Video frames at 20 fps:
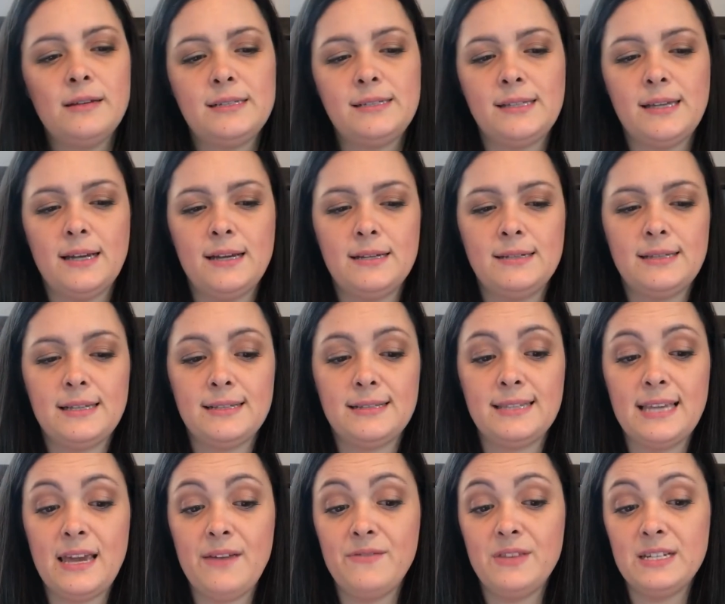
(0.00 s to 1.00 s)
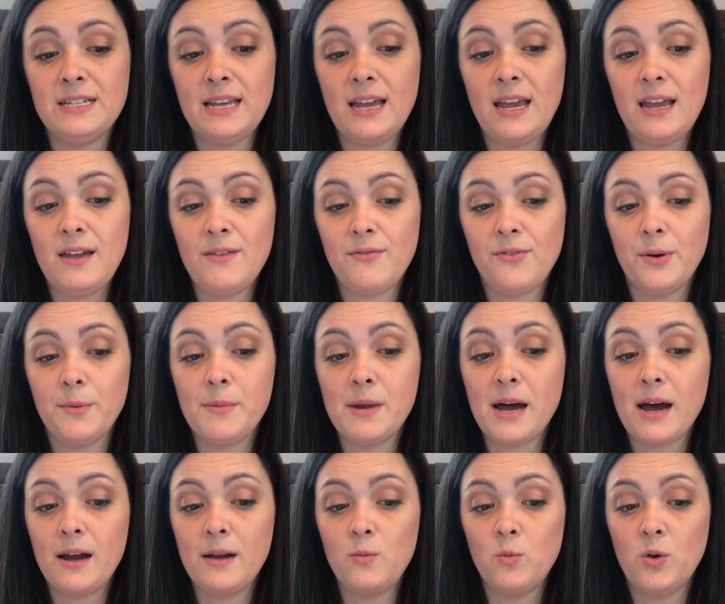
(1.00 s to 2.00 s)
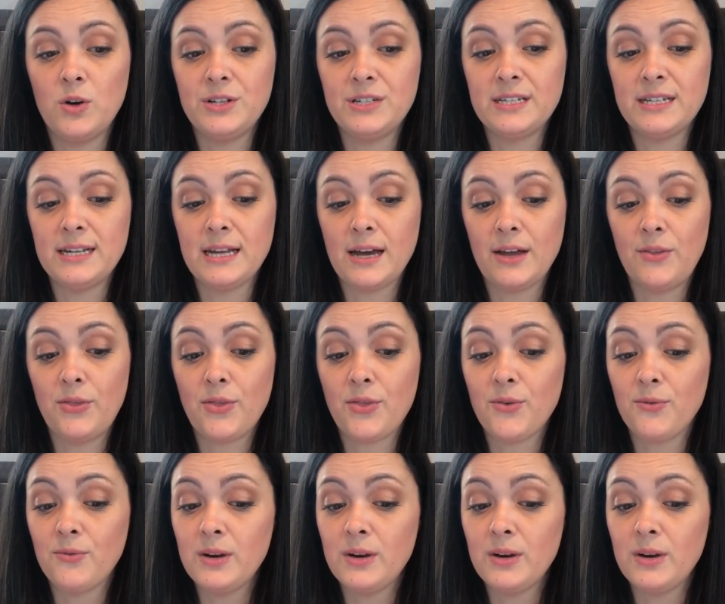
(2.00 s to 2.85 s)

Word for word: It says save the date from 9-1 to 9-3